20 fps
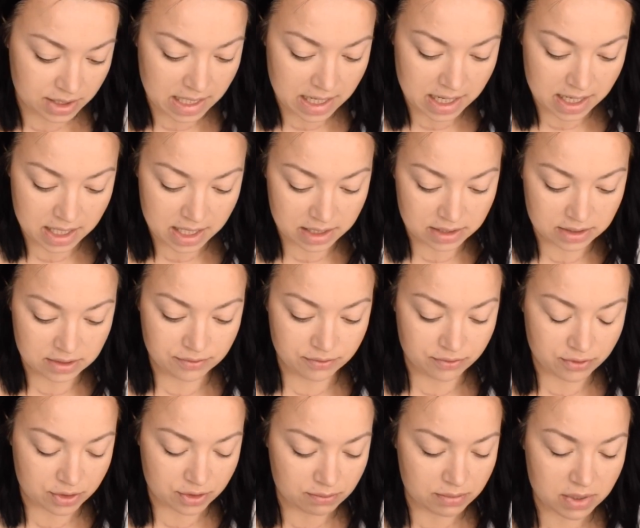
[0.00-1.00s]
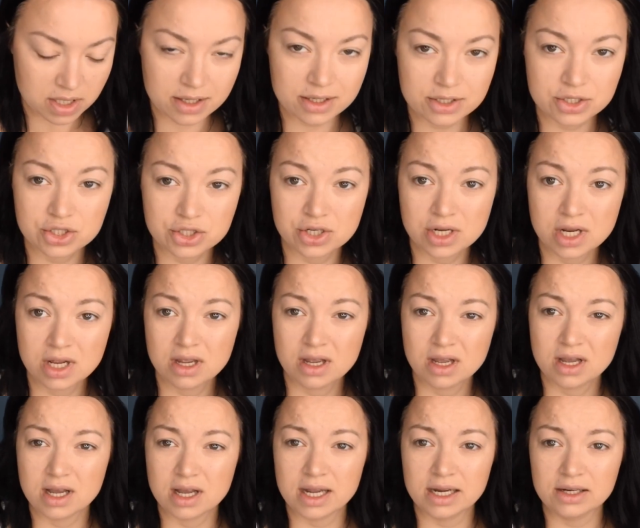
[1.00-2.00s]
And for blush,
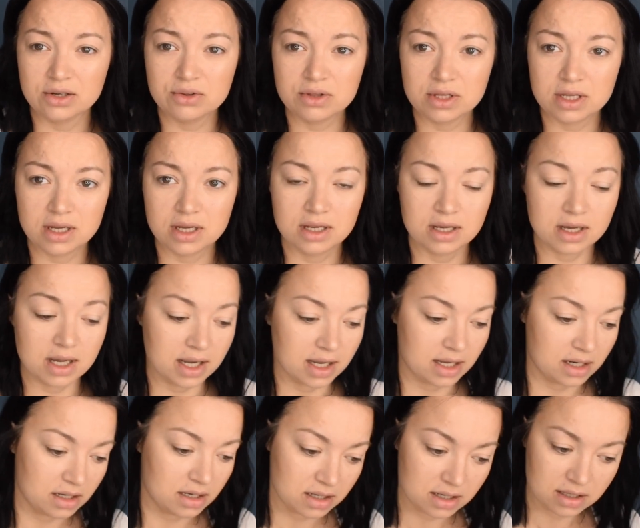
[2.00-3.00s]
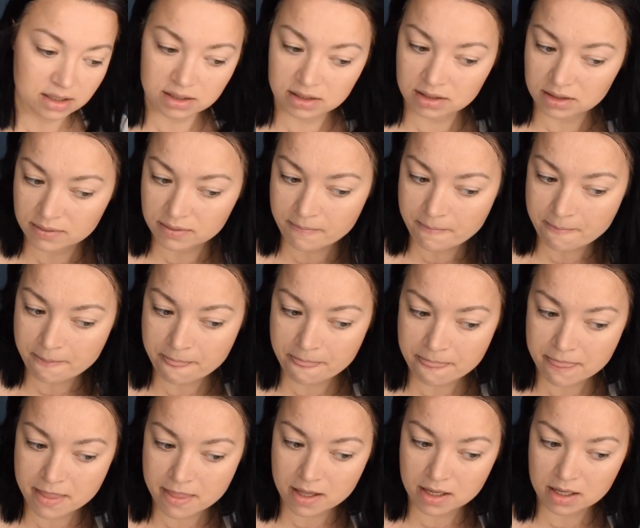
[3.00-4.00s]
I don't think I'll
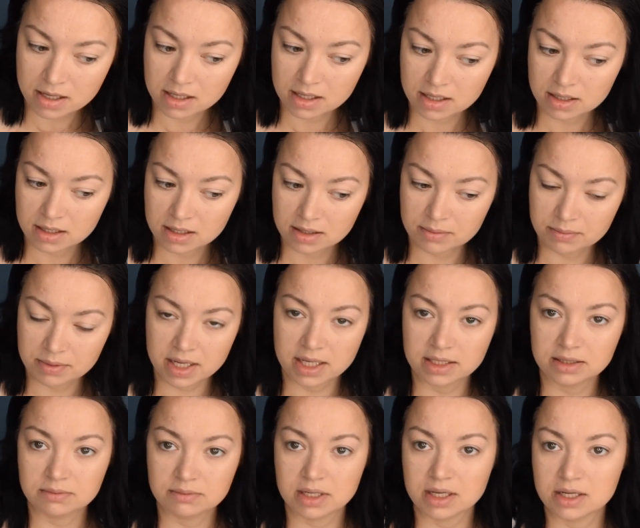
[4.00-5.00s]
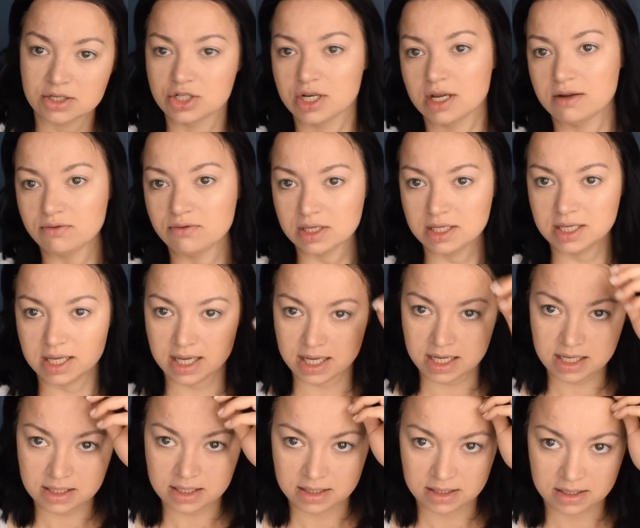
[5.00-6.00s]
apply the blush every
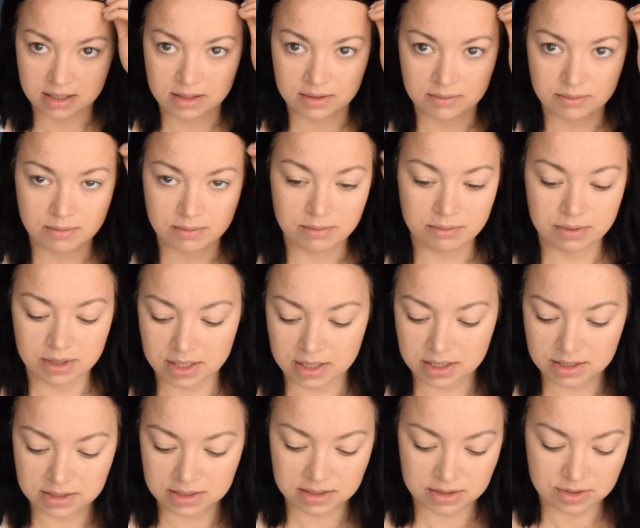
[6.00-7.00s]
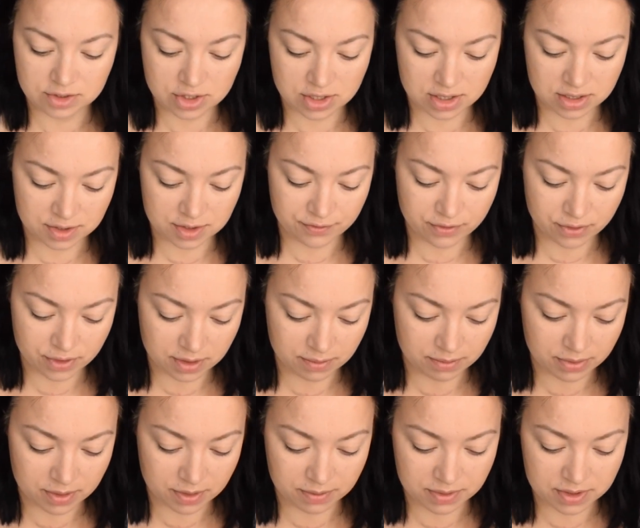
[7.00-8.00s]
day, but just for the
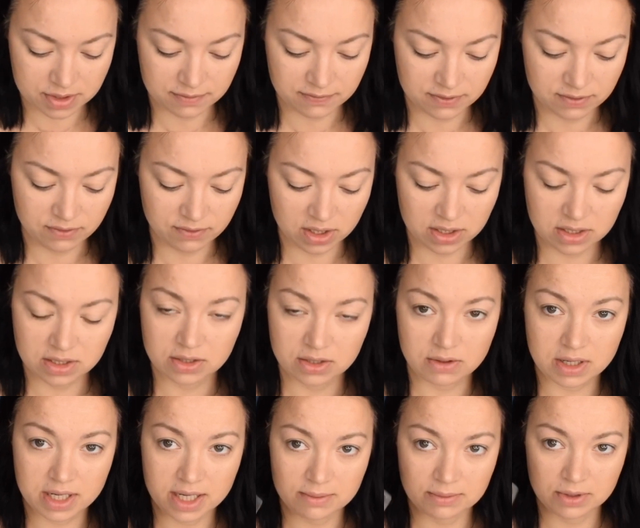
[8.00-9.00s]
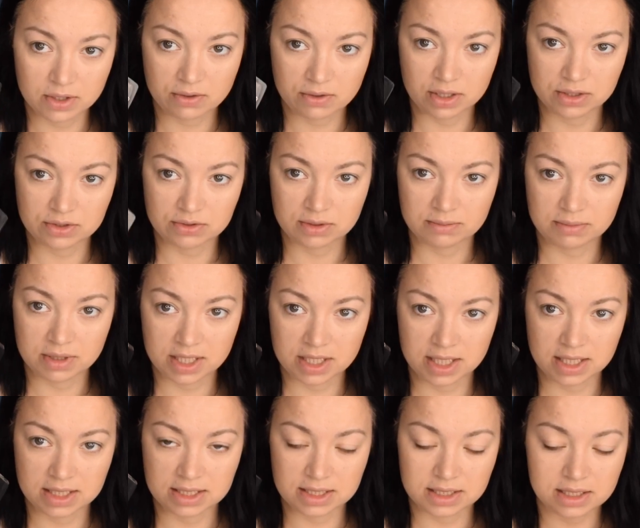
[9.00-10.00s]
purpose of the video I am going to apply
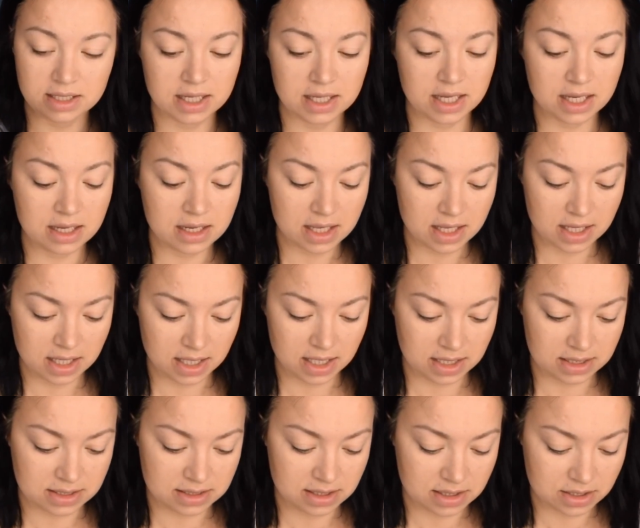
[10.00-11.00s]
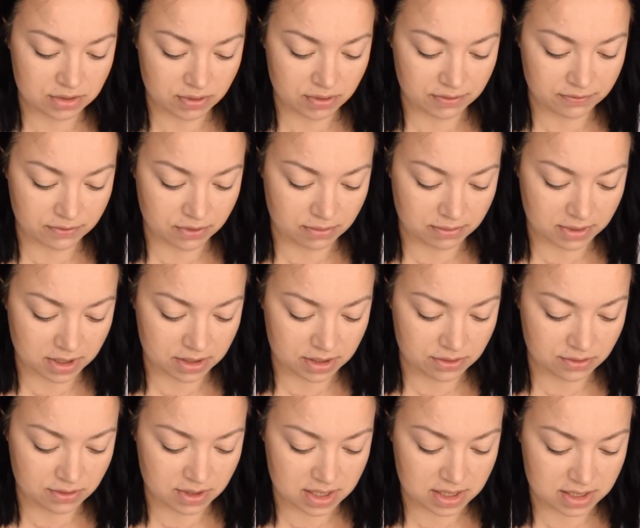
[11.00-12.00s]
it today. It's this one from
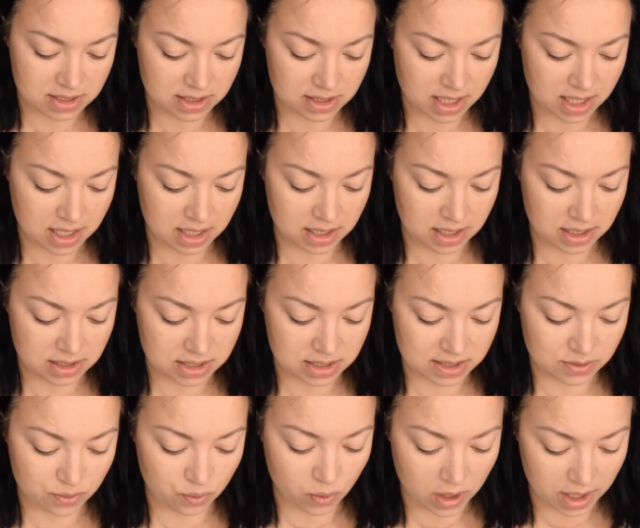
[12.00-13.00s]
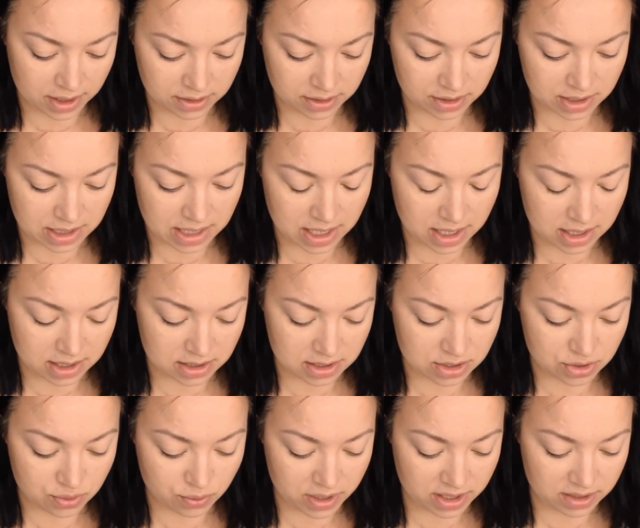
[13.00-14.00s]
Catrice and it's water and
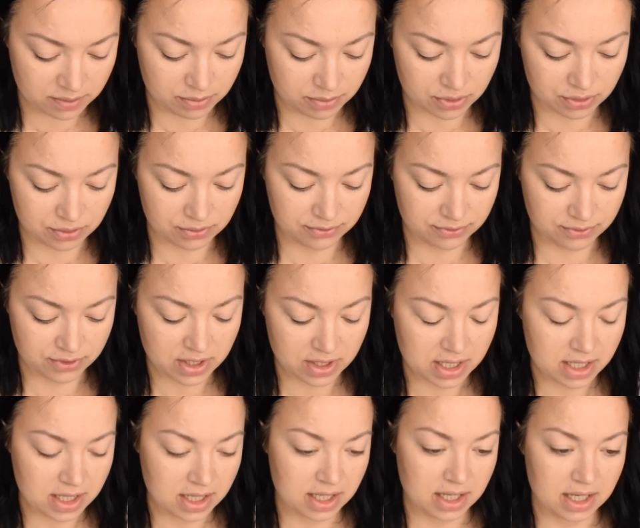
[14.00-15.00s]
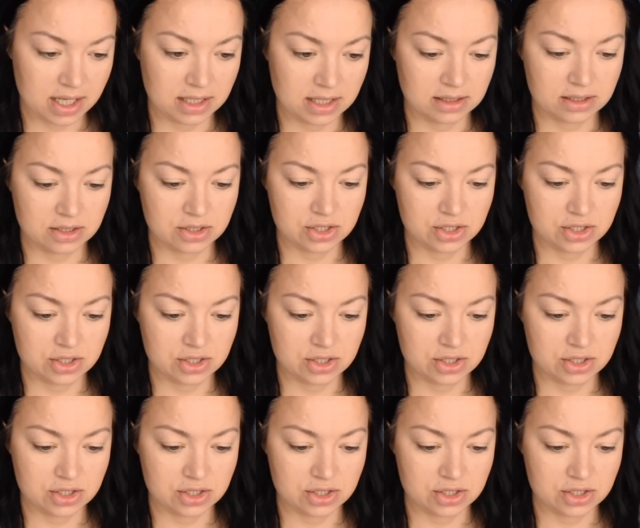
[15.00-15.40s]
sweat proof, and the